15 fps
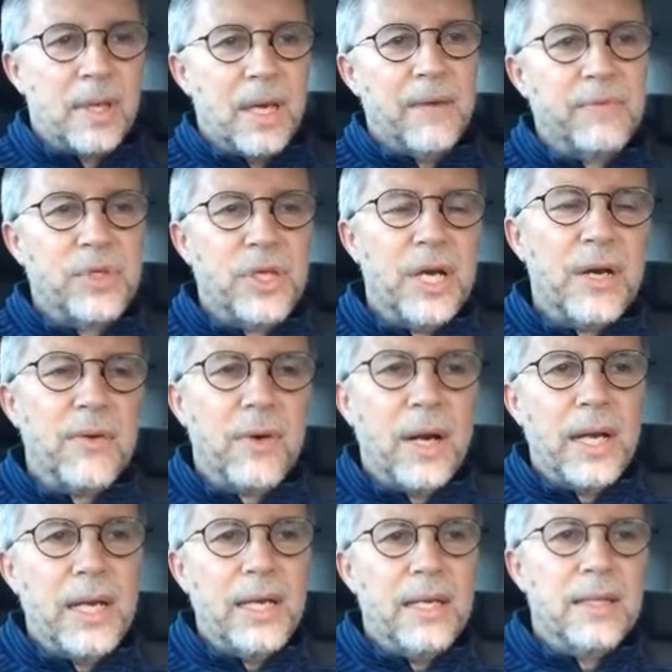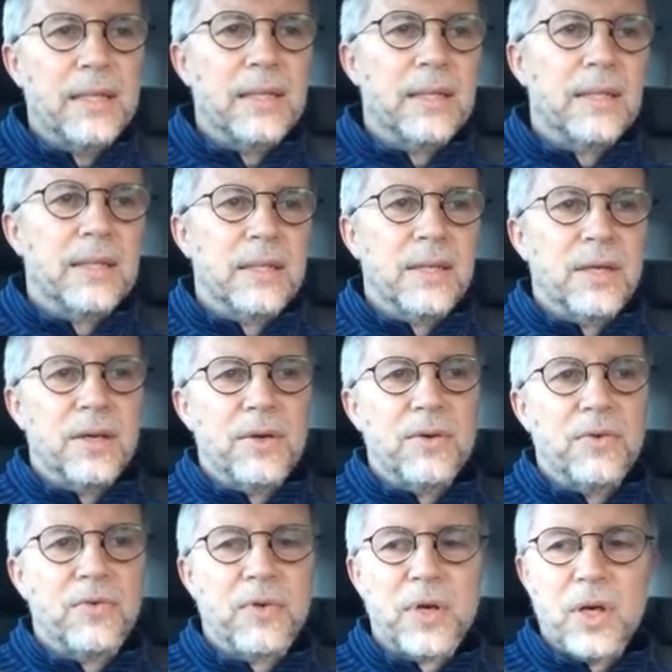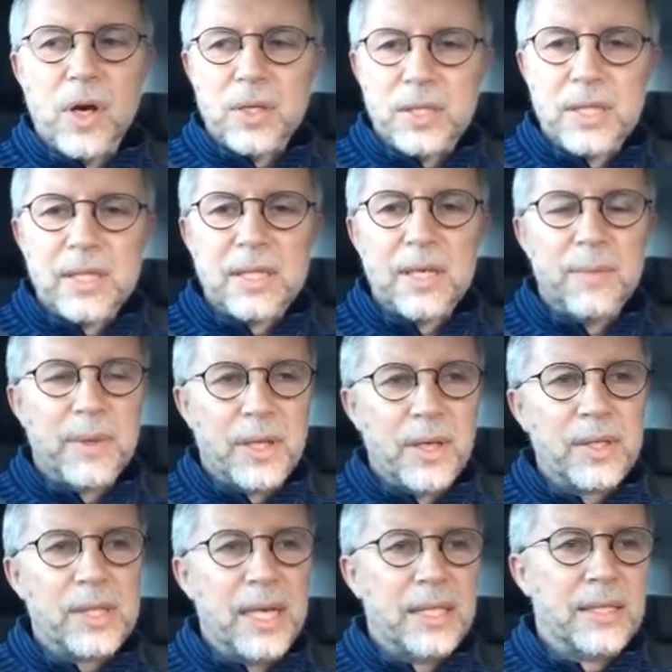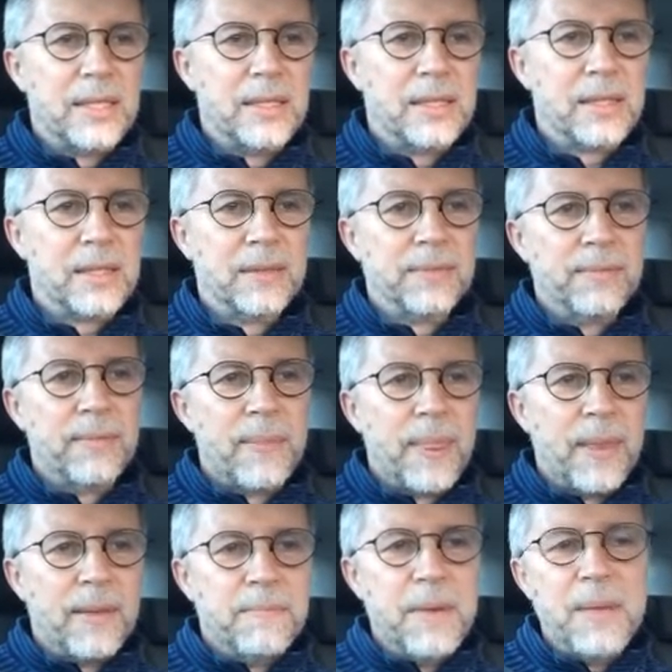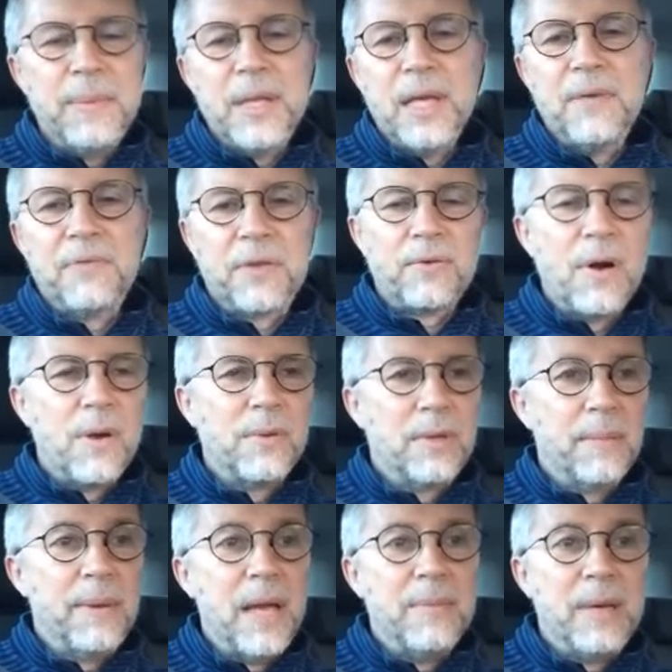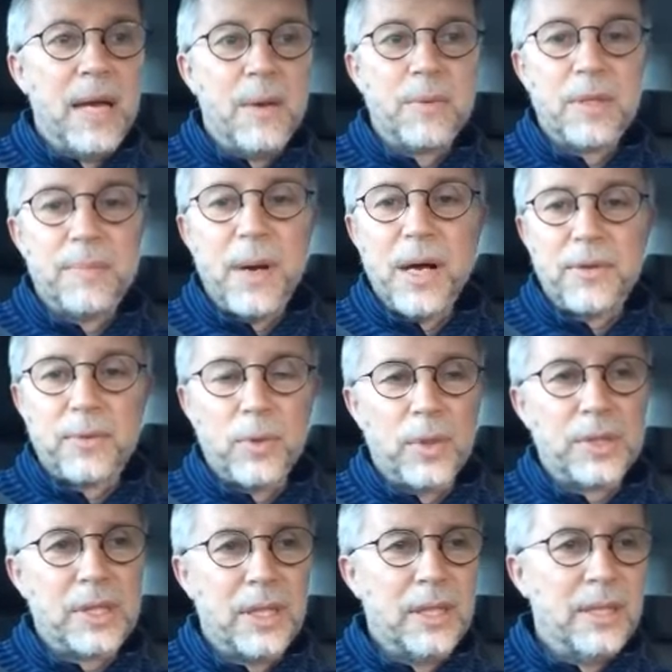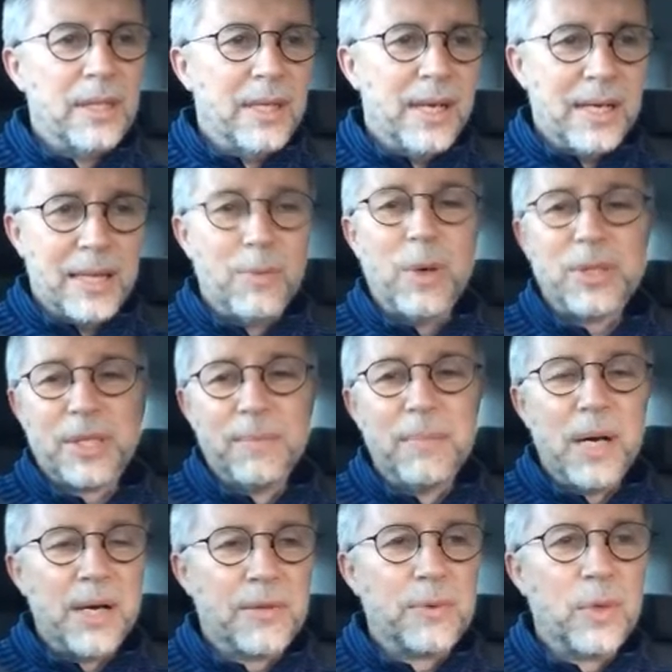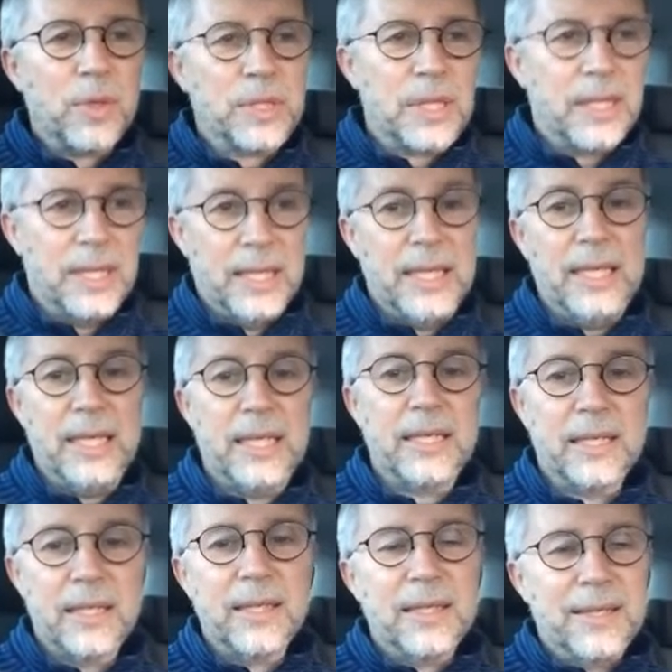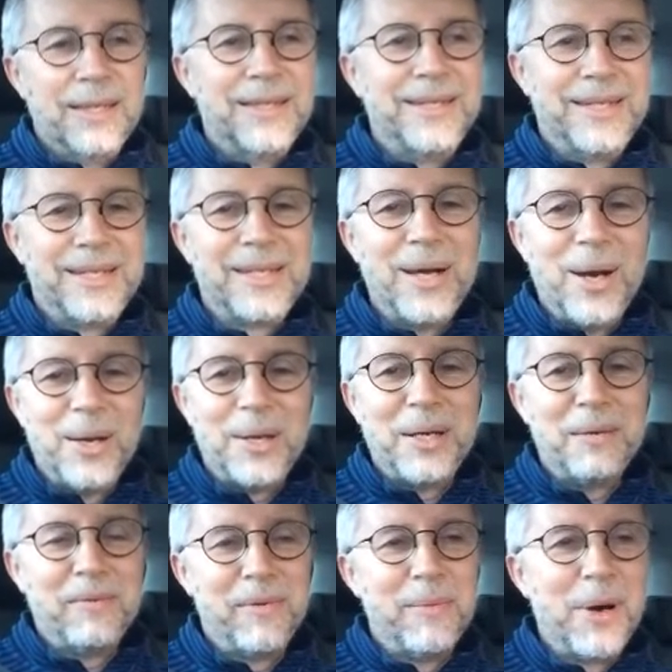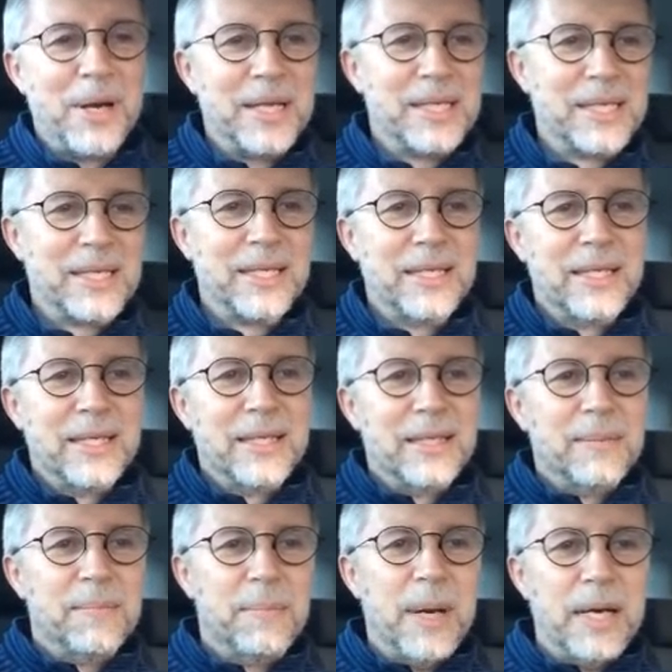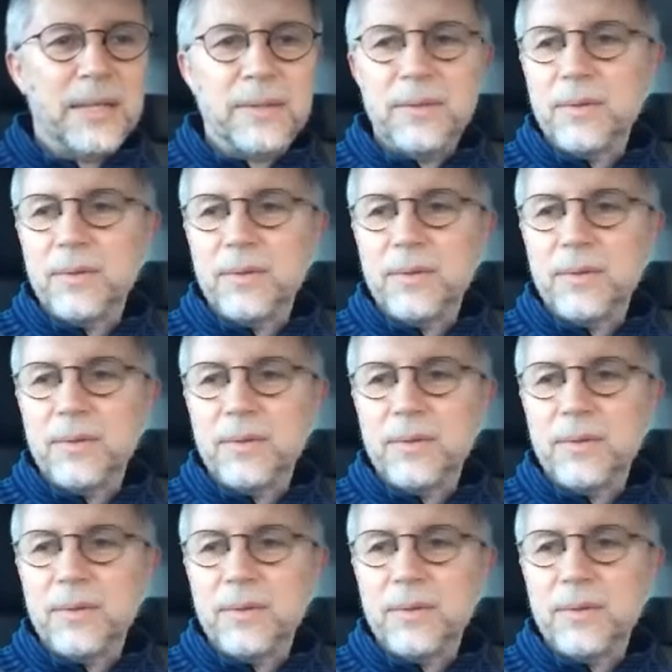have generally forgotten some of those lessons. Maybe they've thrown the baby out with the bathwater, and there was some bathwater that needed discarding, if I'm honest. But